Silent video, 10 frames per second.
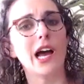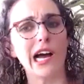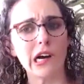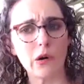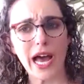
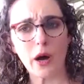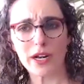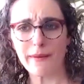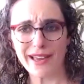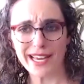oh, how
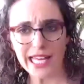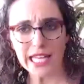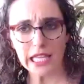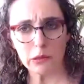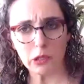would I make
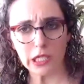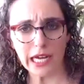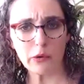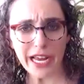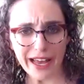that thing work?
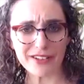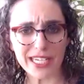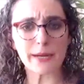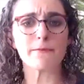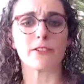How would I have
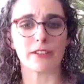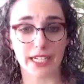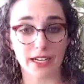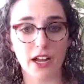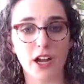time for it?